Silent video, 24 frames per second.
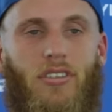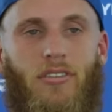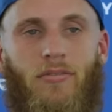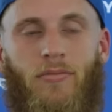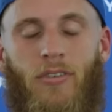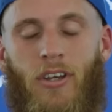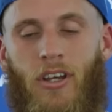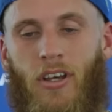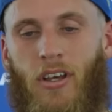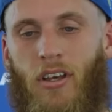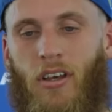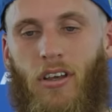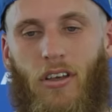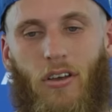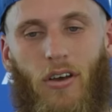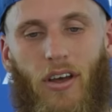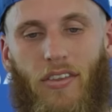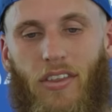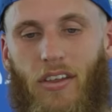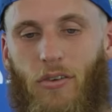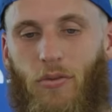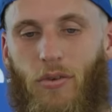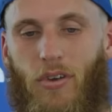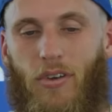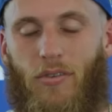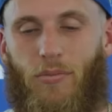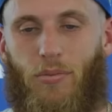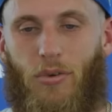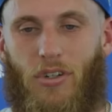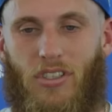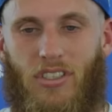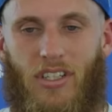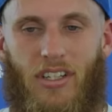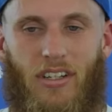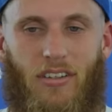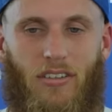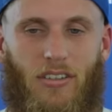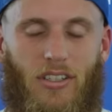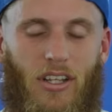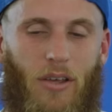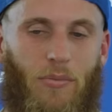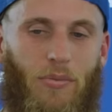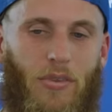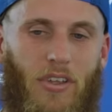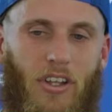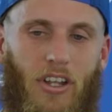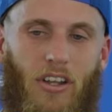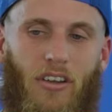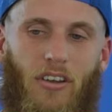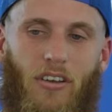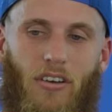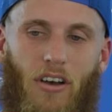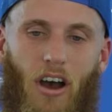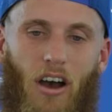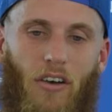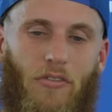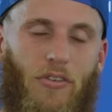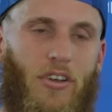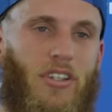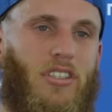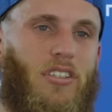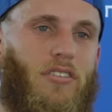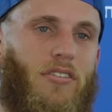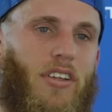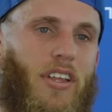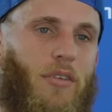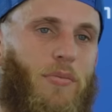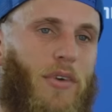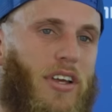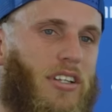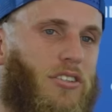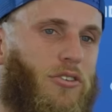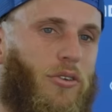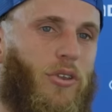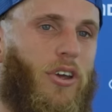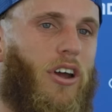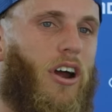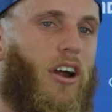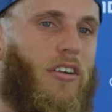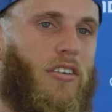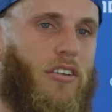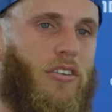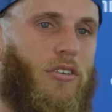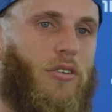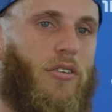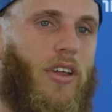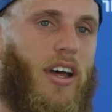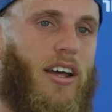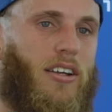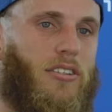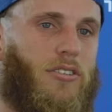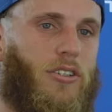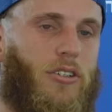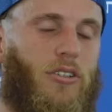And, you know, I think we present something offensively that makes it really hard to do that.